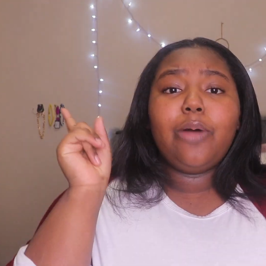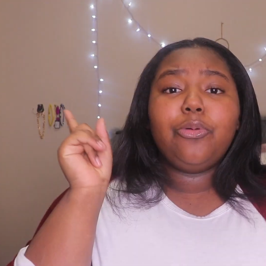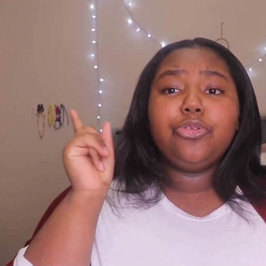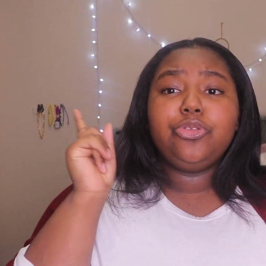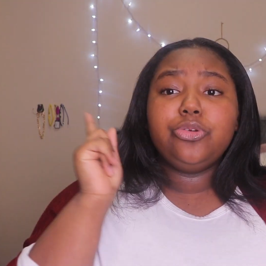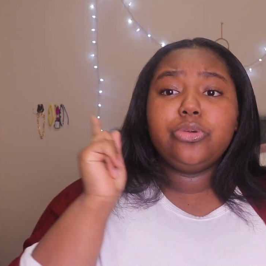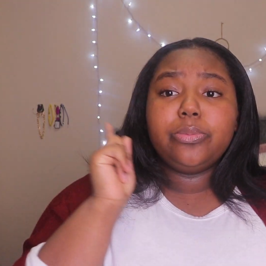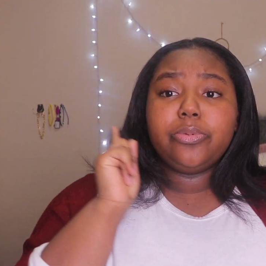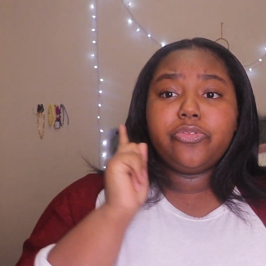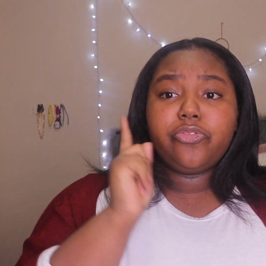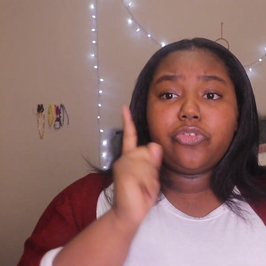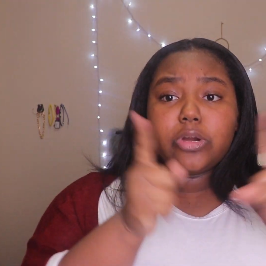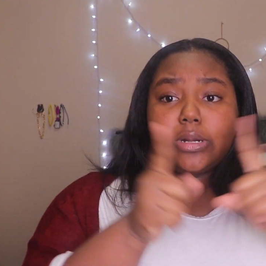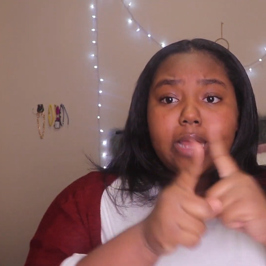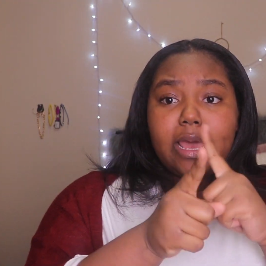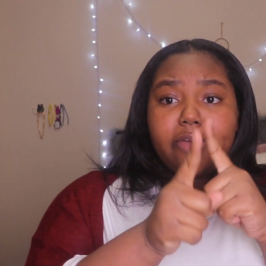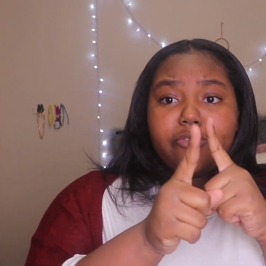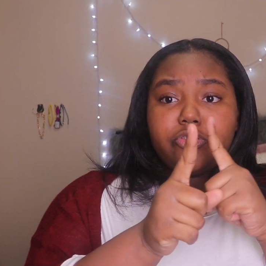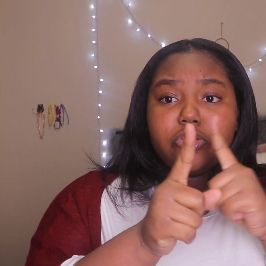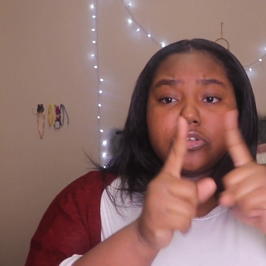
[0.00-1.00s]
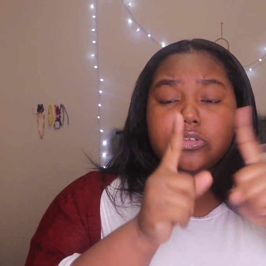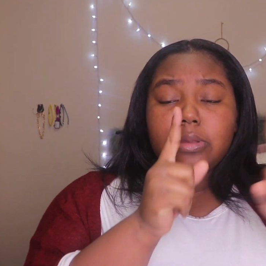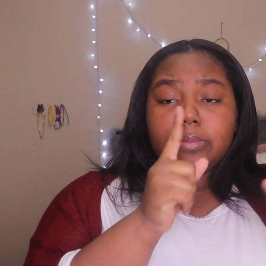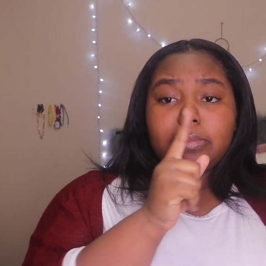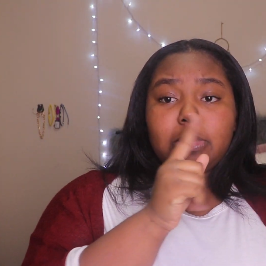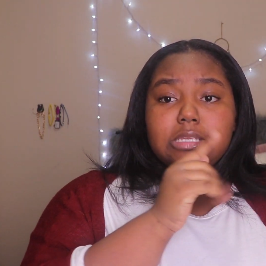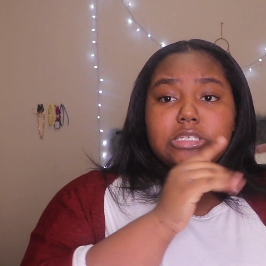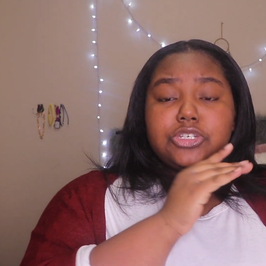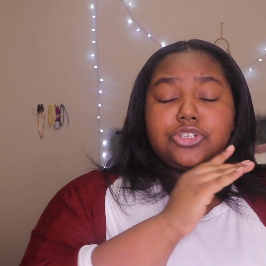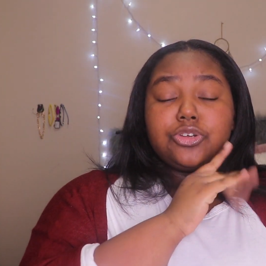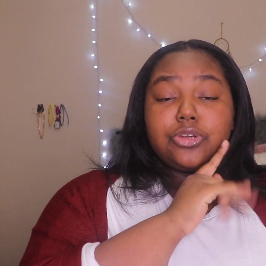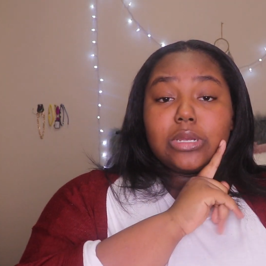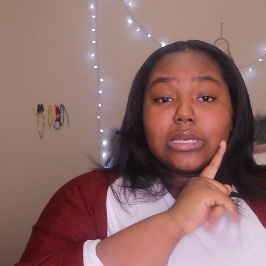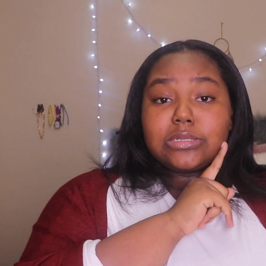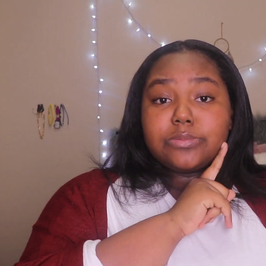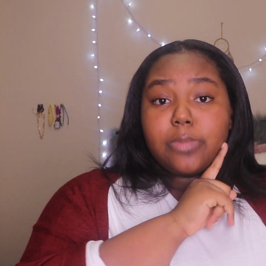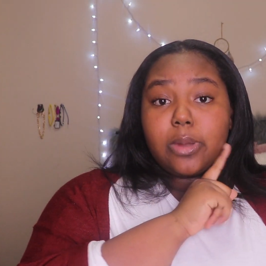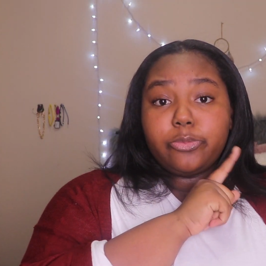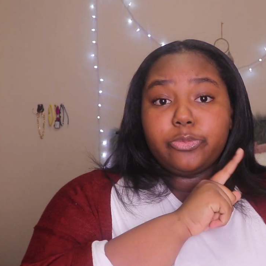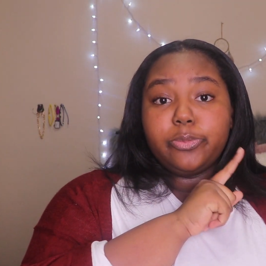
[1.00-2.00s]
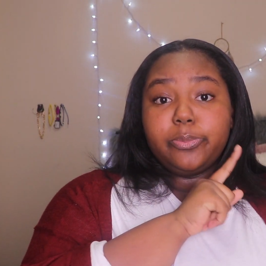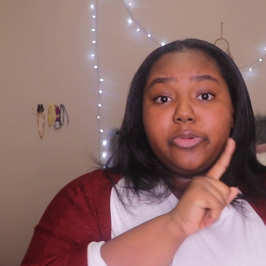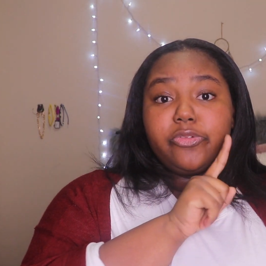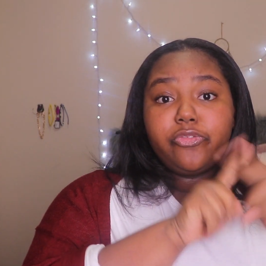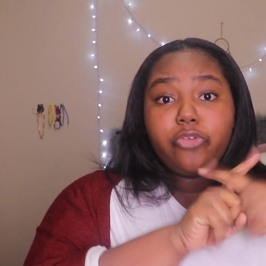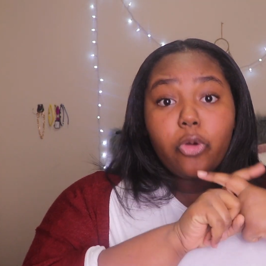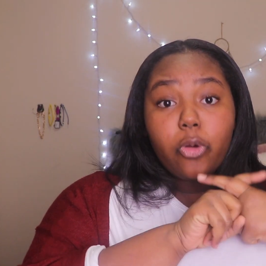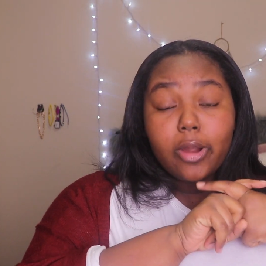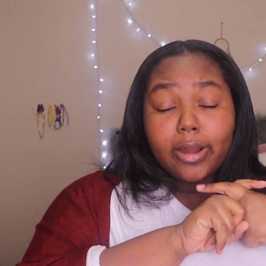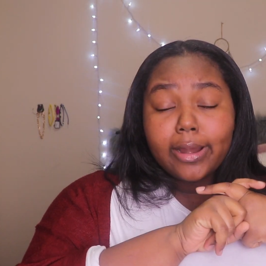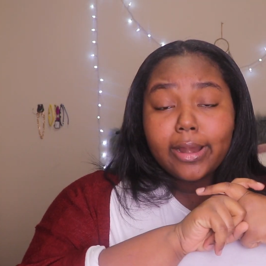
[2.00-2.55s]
I will do it before and after so I'm about to show you guys my room before.